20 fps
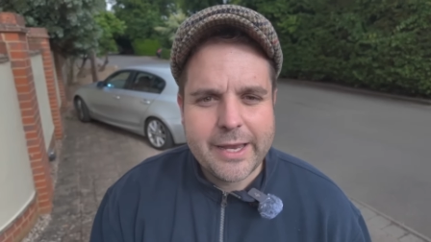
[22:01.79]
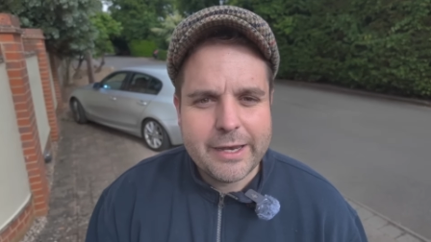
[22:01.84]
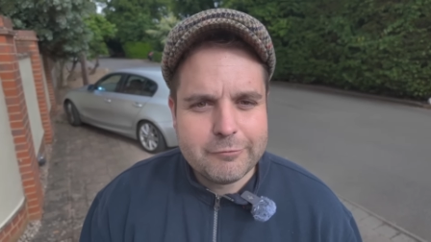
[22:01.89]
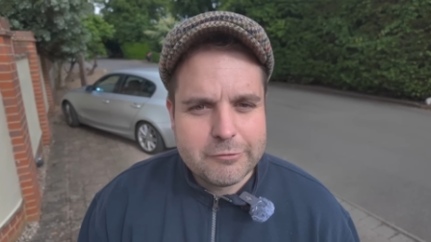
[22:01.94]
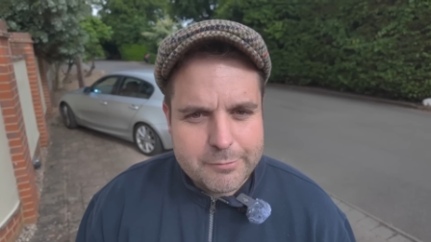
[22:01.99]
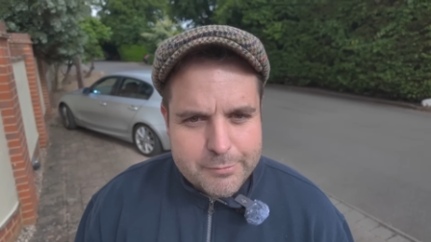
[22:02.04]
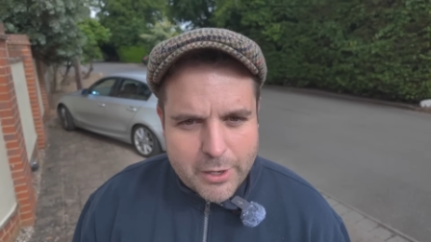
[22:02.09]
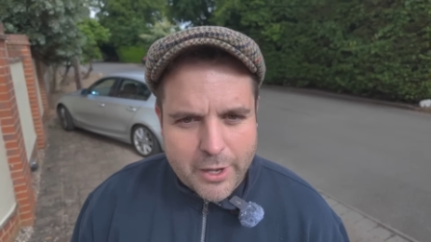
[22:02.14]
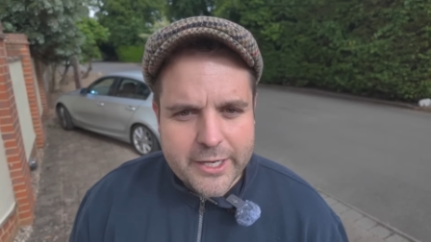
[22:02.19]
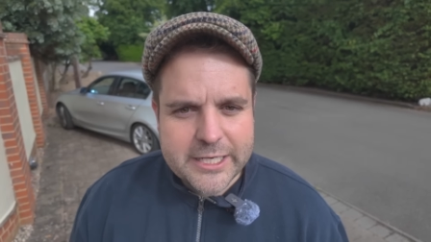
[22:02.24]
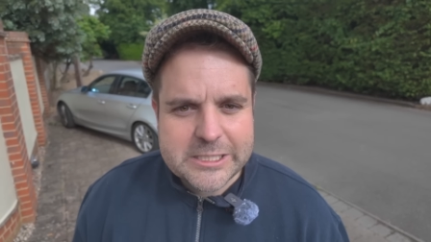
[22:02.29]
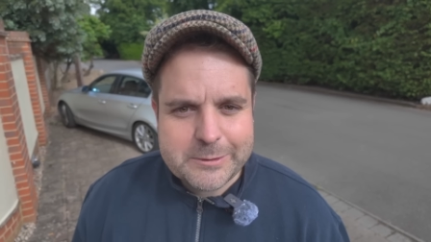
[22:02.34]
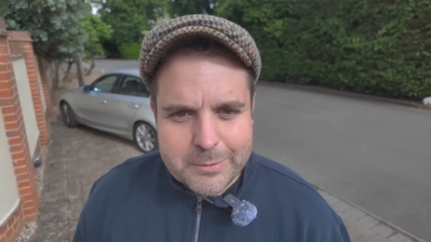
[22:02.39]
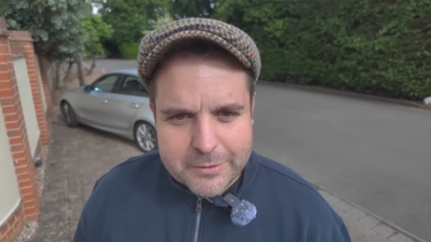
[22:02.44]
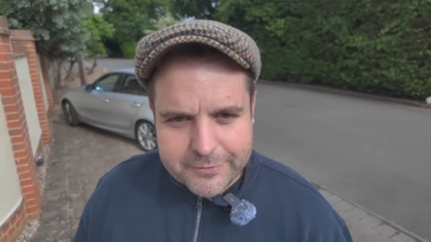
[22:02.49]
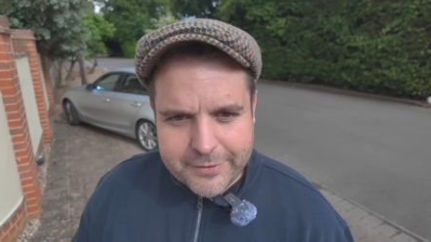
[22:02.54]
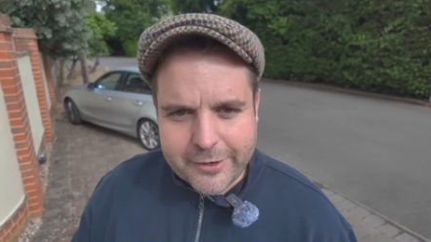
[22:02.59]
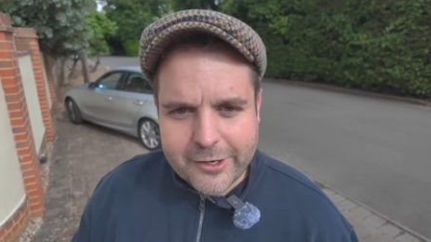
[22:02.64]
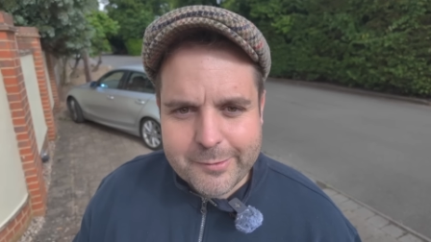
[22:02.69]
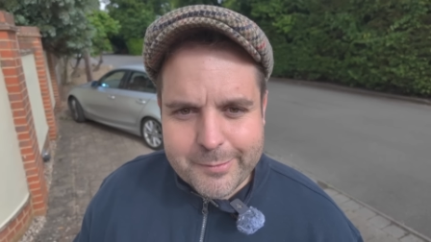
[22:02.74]
It reminds
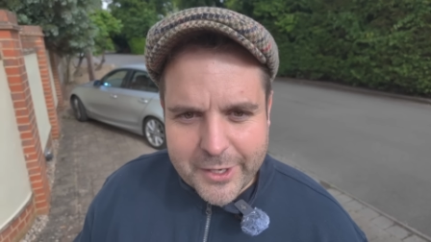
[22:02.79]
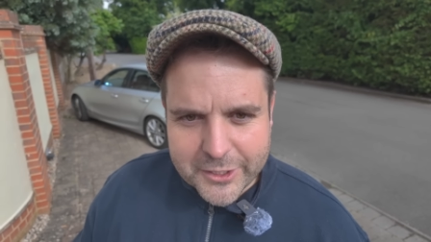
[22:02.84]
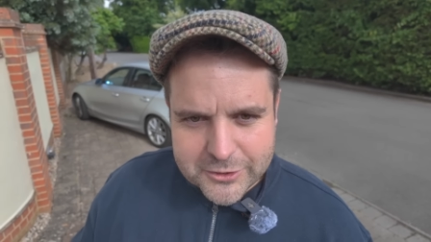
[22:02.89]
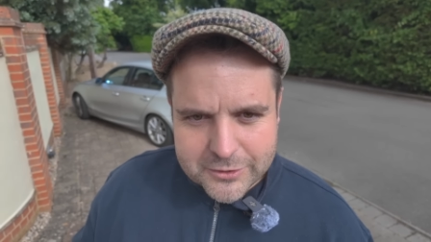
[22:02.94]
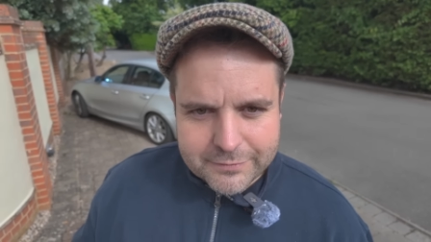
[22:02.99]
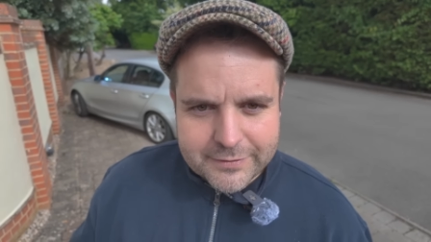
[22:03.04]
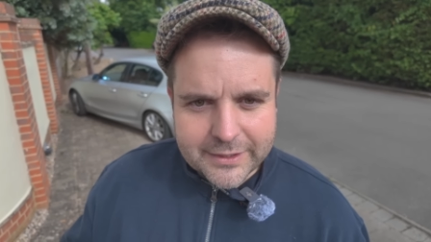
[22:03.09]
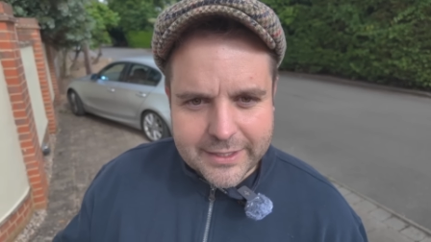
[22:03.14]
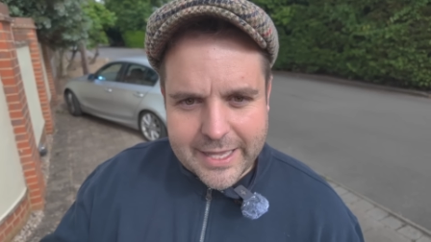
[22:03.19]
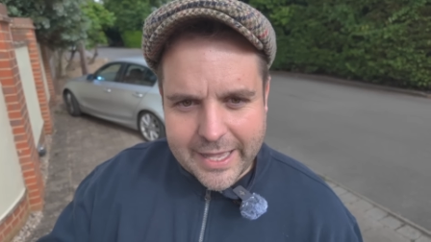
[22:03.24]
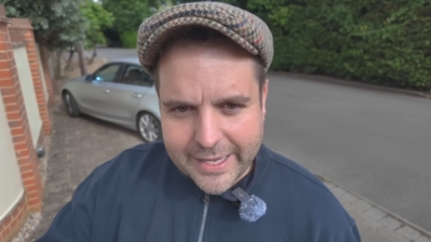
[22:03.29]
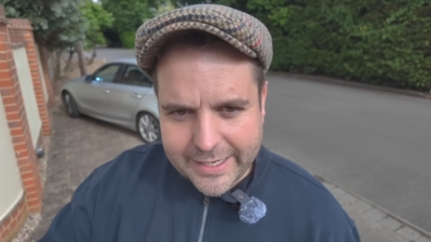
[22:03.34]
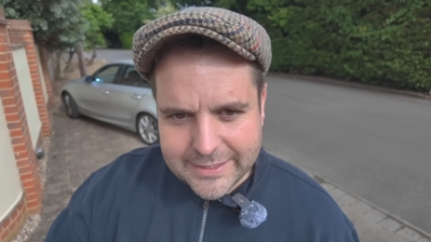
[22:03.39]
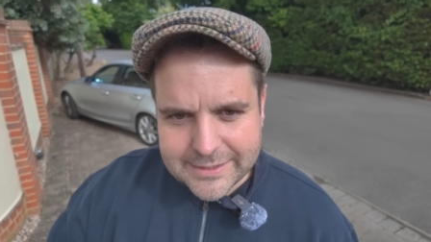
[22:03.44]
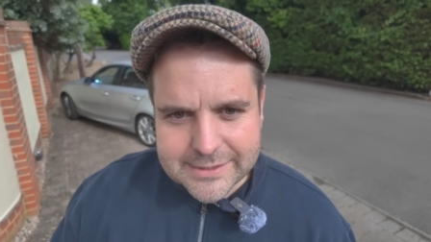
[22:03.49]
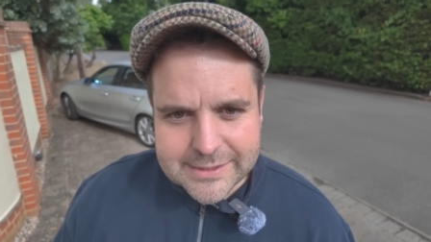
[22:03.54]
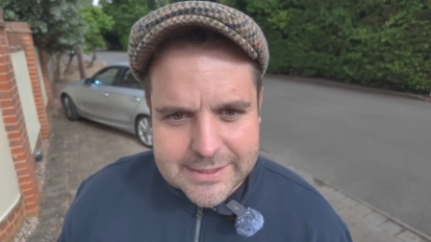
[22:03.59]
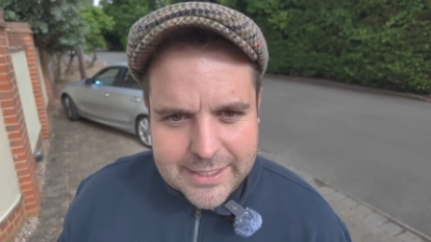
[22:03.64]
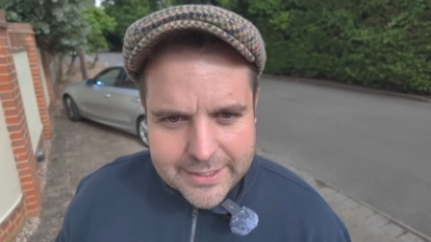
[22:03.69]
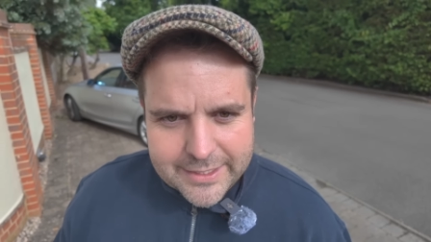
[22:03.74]
me very much of the
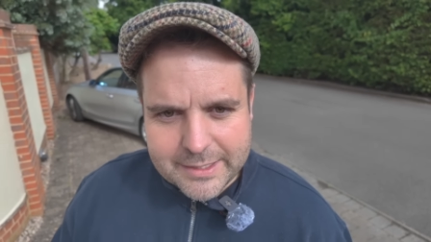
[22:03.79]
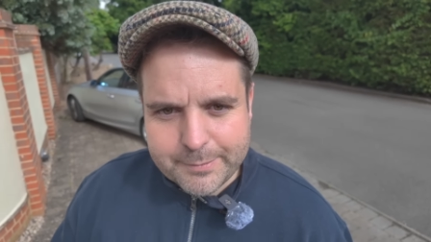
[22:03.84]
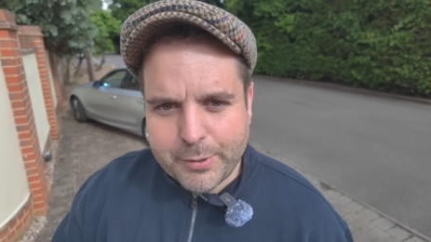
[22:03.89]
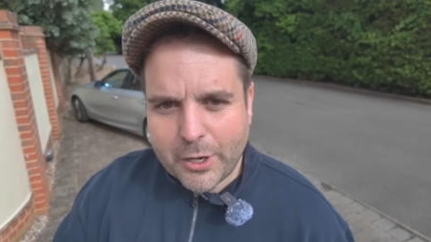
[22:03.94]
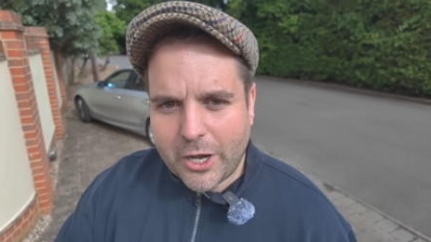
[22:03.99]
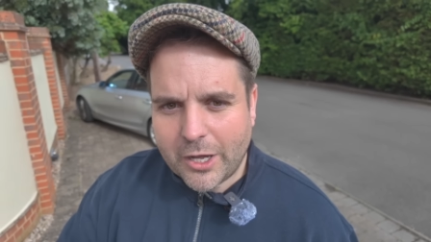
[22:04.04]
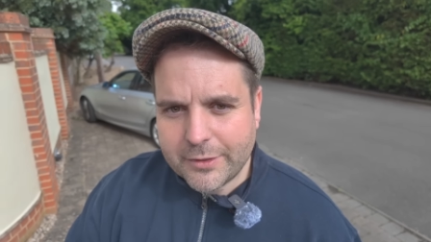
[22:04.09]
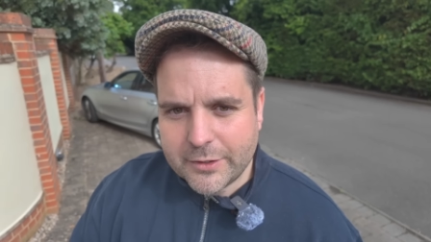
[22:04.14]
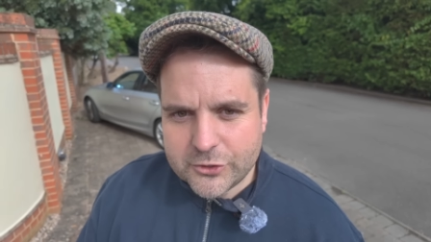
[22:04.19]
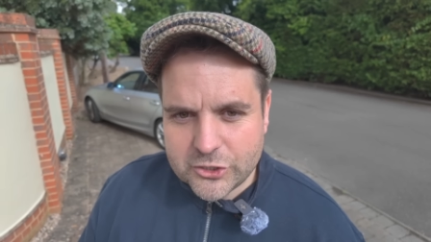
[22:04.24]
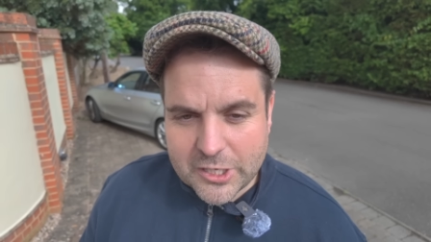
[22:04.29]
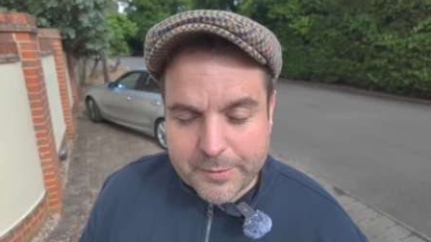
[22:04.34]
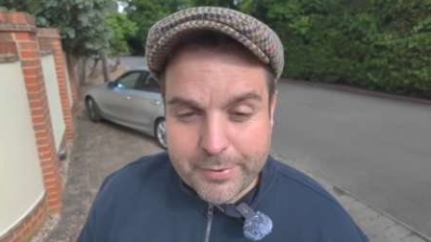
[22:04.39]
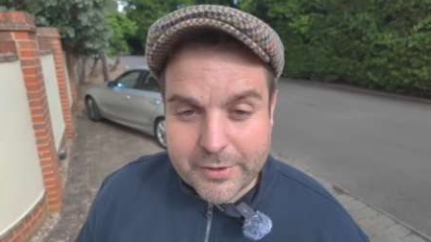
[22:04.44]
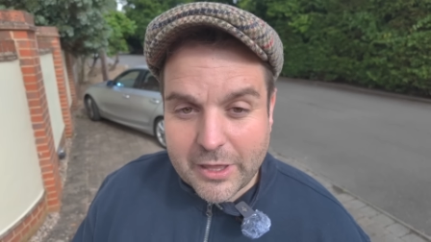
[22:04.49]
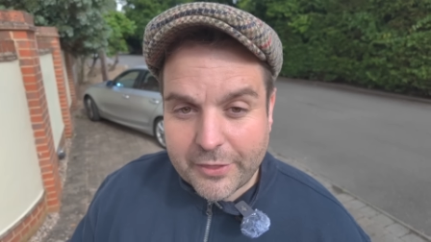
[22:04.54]
Kane Sonny partnership,